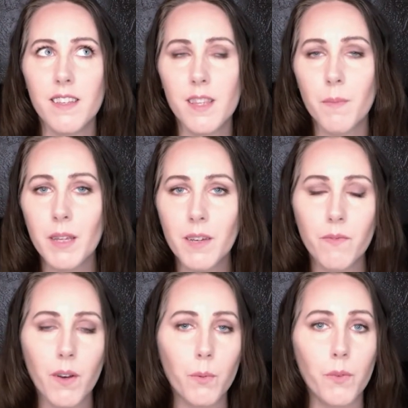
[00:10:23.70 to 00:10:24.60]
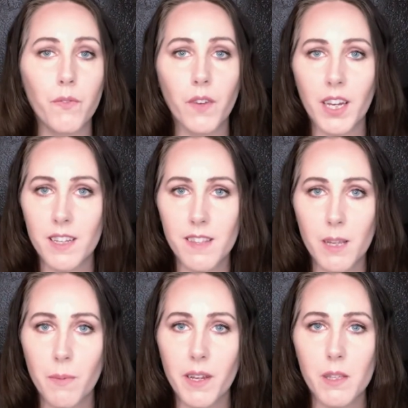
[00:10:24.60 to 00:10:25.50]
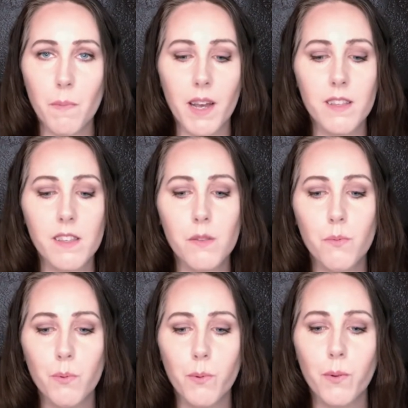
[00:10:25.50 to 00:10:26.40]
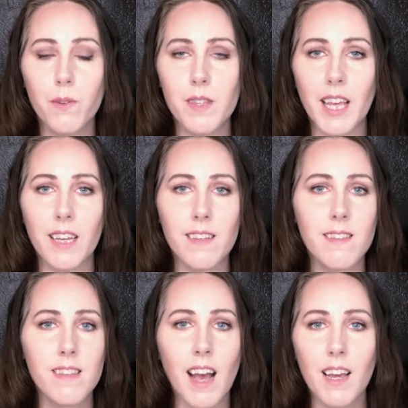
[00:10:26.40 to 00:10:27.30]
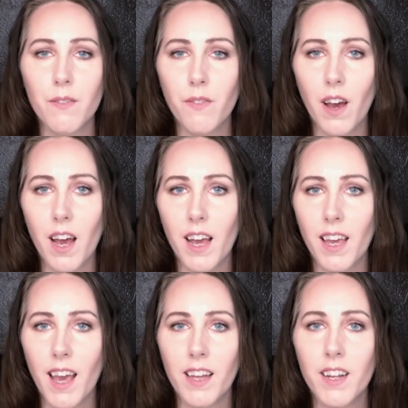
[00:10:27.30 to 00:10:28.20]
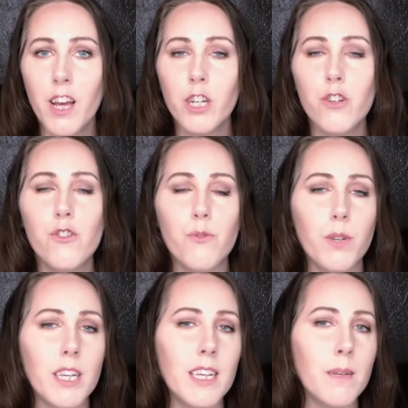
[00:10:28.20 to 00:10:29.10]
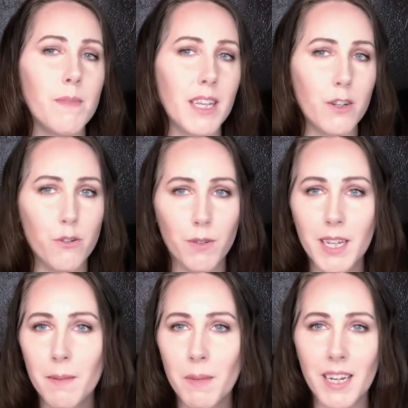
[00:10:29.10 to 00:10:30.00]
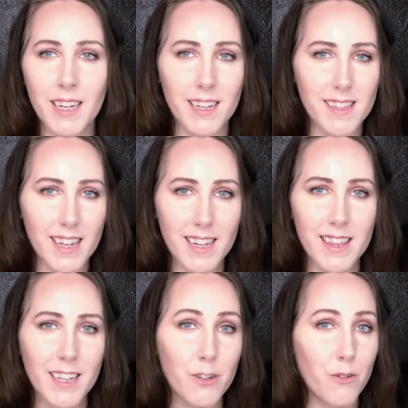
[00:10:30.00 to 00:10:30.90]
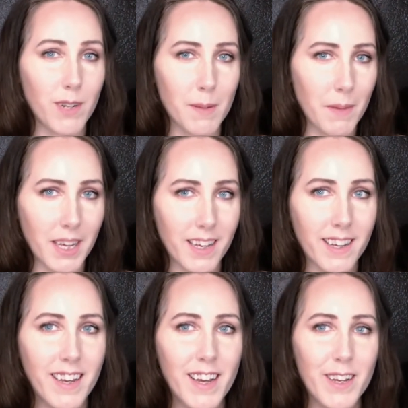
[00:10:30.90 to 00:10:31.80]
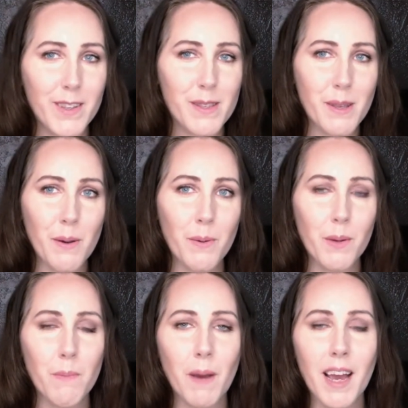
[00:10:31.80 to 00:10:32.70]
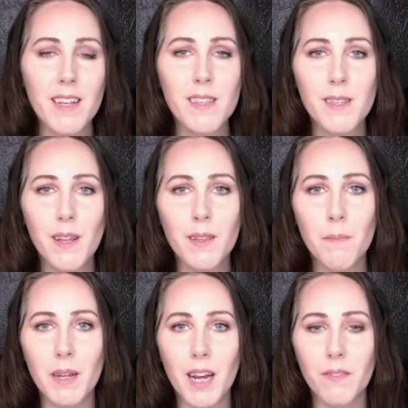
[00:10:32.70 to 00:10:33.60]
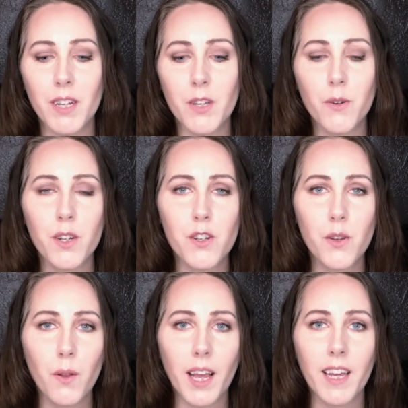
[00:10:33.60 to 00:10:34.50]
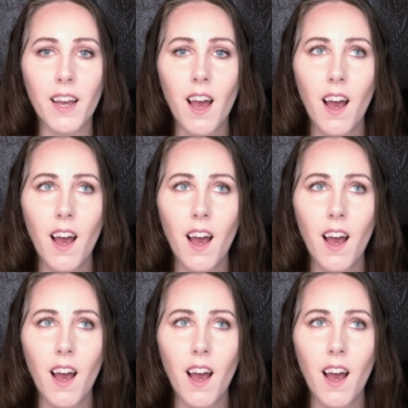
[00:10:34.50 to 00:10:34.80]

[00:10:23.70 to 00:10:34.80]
something involved with fantasy, because Pisces rules like sci-fi and dreams, like dreaminess, anything dreamy. So with Pisces on the midheaven, you could do like